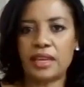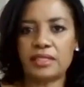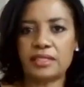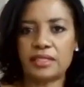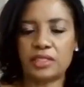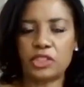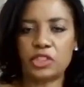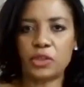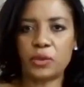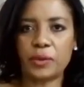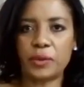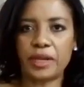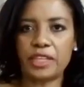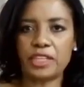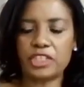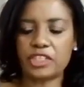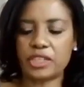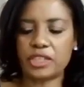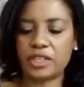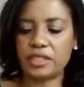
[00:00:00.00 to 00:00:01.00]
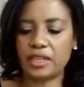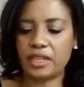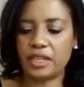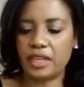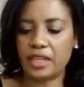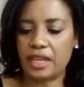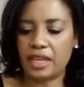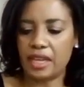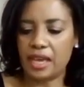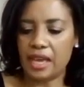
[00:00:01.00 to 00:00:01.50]
situation,
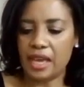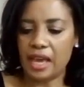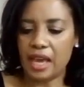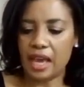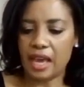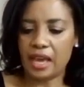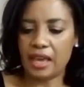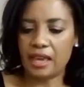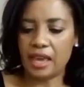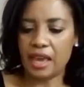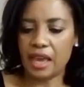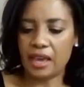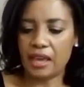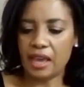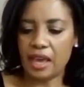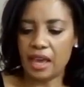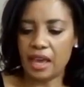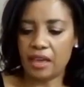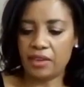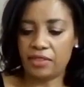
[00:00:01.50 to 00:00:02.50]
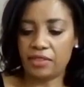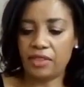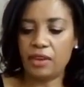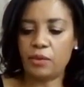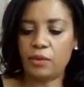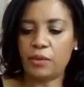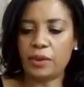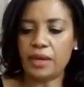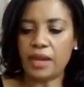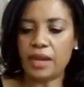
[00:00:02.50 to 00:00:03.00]
I
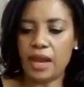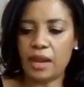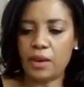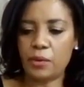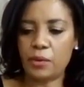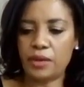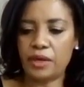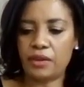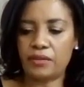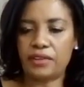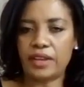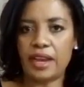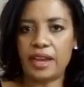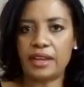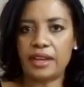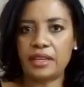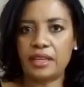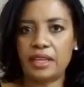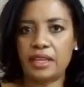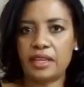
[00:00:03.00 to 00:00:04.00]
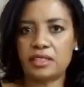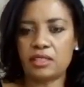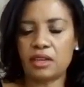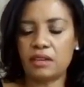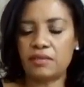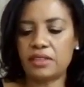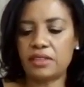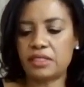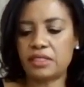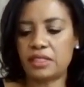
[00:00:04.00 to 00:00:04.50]
think what I would have done is,
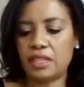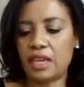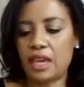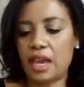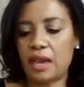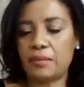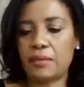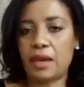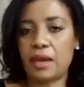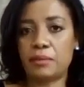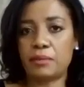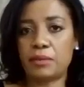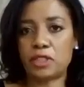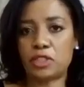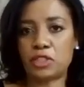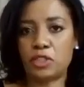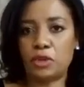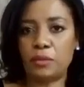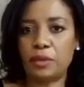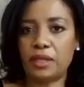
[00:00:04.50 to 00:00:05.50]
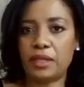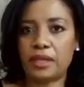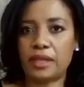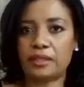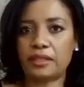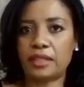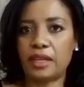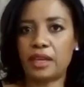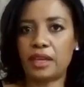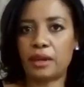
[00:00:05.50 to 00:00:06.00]
obviously I'm assuming
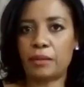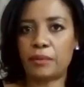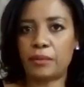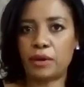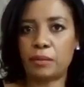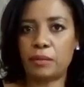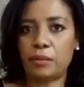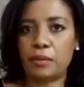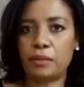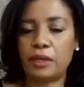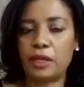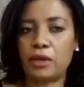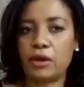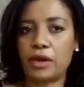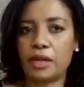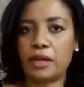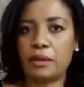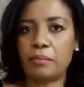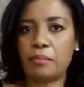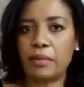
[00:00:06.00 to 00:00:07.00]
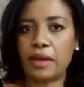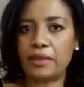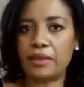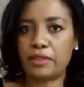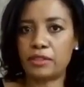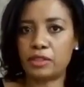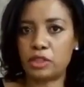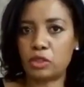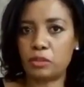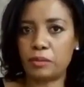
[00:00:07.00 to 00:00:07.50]
that they are probably on a
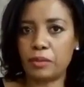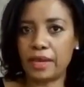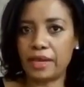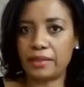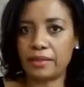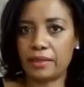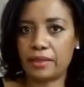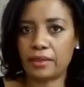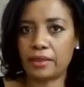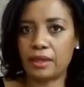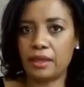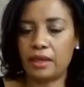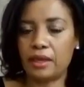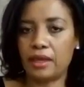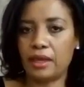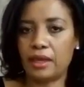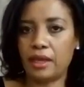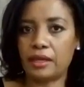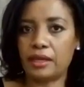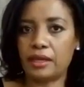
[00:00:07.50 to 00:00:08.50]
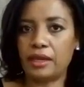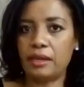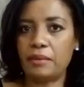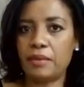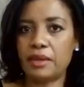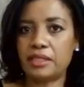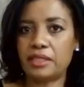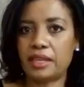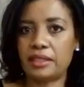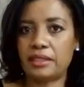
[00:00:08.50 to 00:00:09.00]
month-to-month
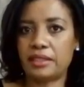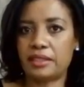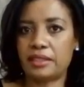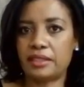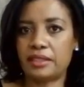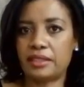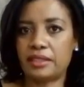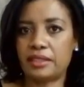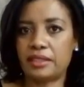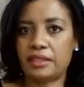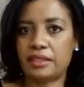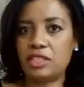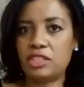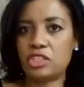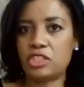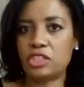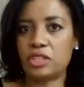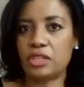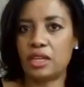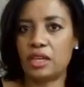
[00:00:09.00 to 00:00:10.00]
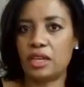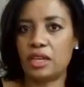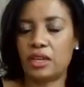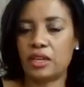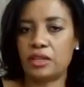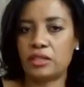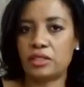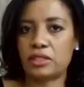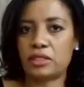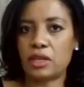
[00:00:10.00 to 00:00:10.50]
agreement at this stage.
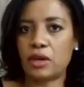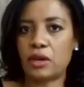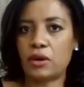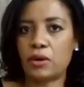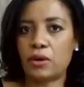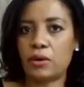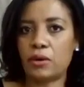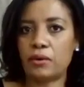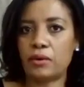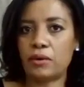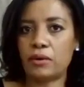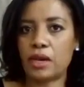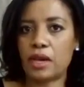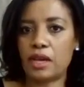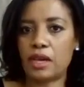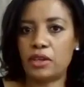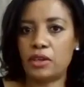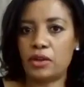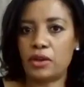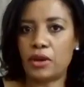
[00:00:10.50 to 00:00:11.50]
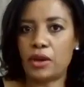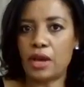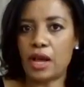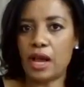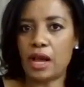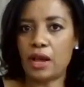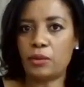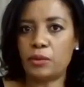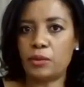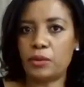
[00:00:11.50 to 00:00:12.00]
So,
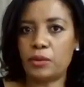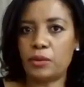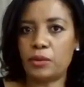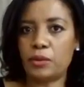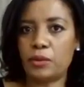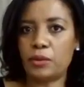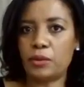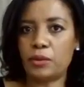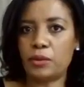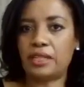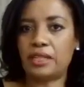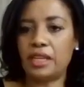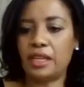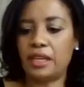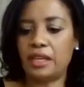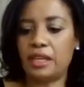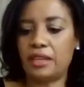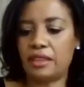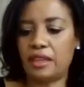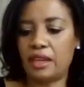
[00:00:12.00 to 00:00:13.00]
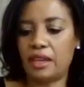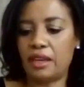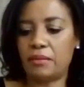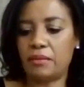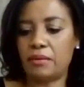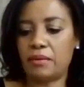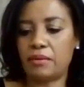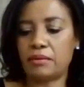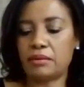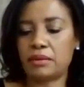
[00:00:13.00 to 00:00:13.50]
I would definitely
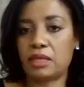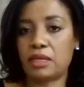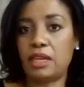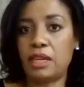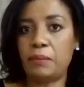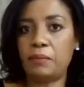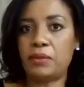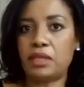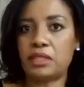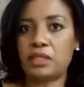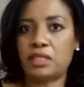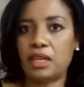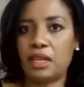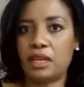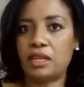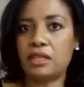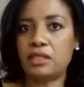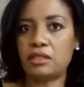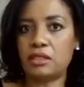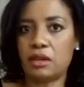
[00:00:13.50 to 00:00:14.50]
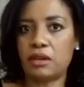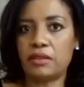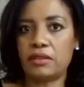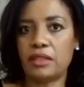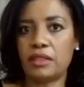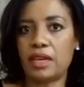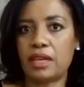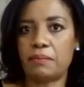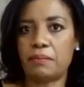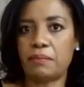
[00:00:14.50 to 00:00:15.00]
then keep the tenant on
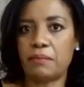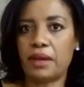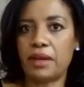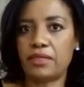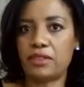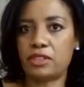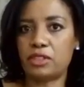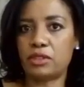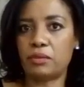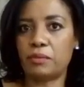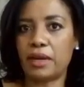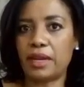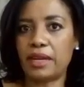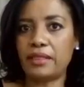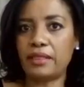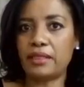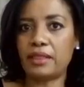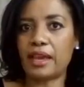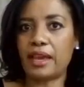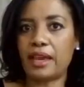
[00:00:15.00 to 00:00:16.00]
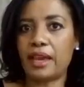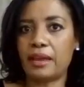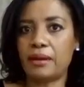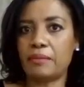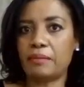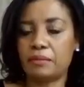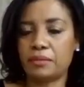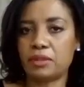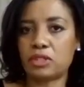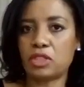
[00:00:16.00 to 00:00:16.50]
that month-to-month
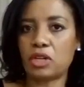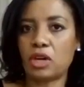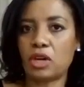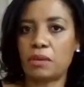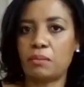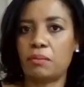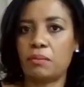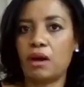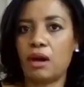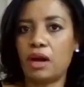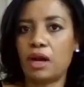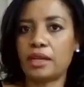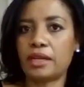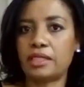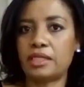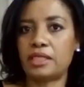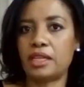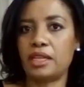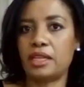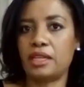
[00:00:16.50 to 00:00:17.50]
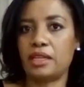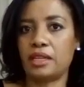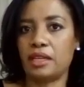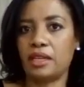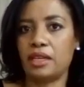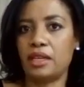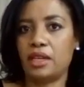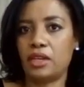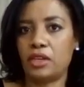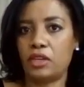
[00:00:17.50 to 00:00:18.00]
and start marketing,
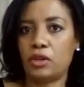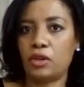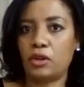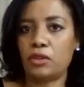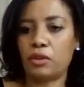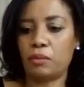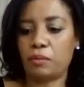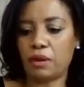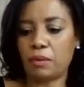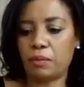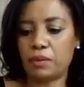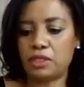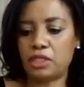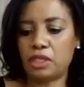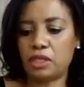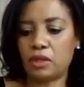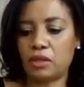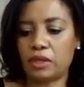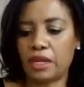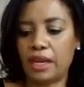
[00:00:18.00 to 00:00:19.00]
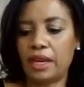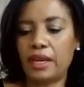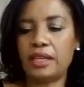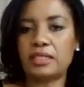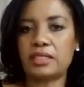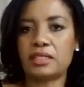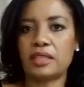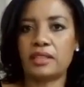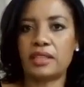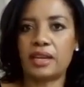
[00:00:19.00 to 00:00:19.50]
the property already,
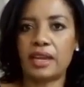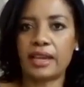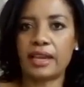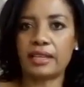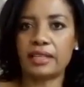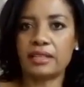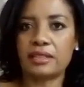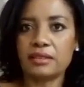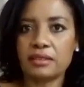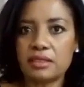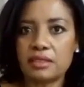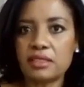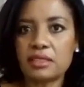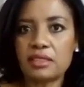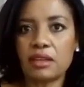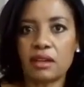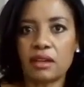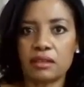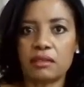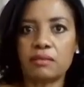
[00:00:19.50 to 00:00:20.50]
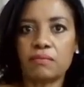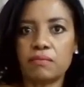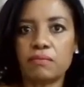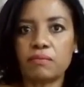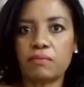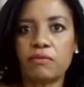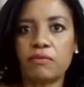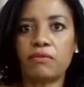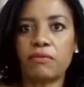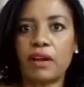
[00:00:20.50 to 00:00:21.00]
so that I can start
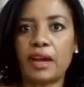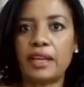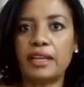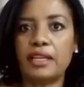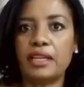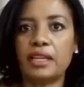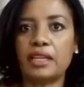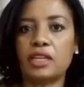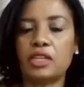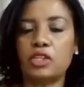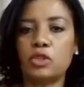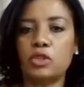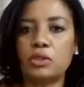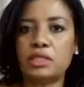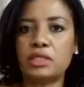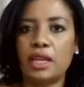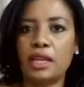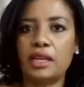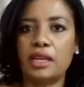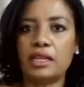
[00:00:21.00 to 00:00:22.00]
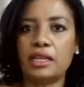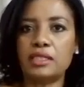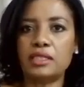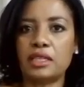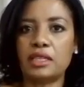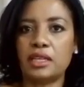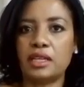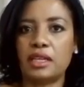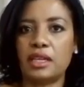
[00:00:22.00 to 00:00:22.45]
finding a new tenant.